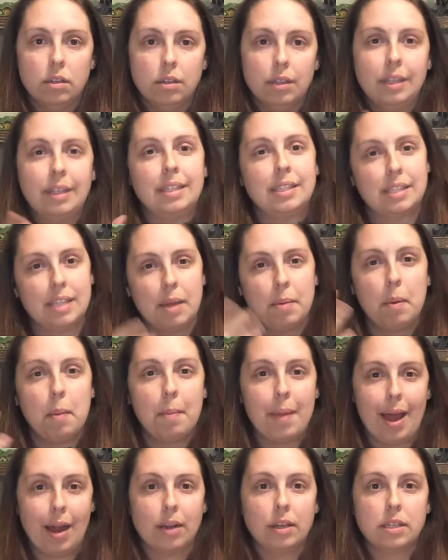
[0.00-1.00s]
the same
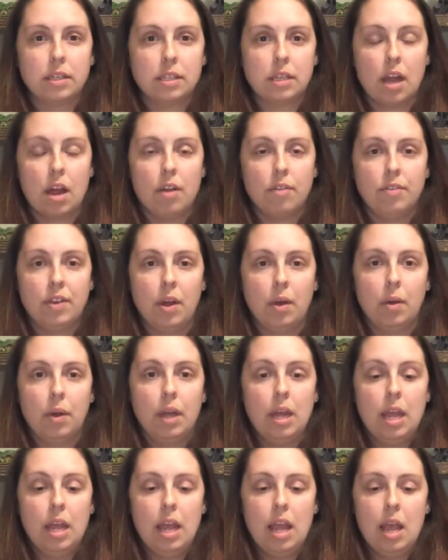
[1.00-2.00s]
amount of stuff. Now
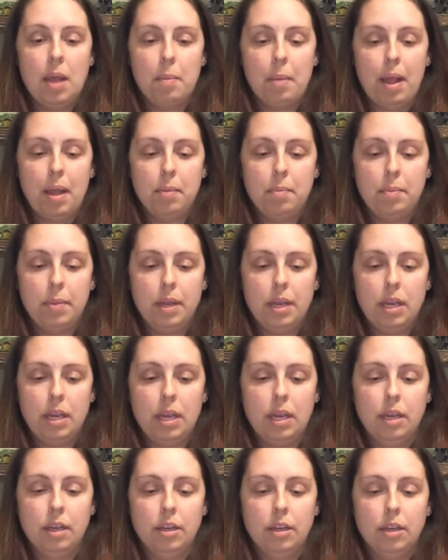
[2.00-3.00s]
it might
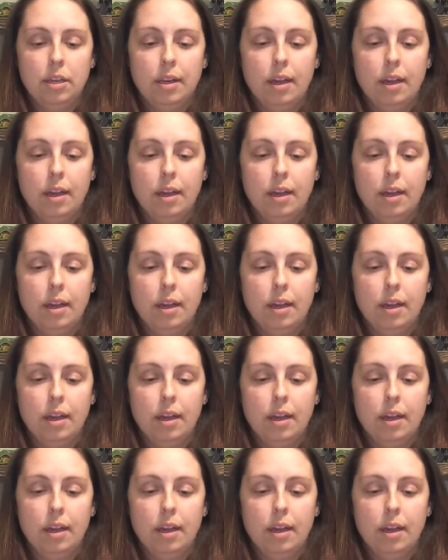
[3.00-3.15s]
be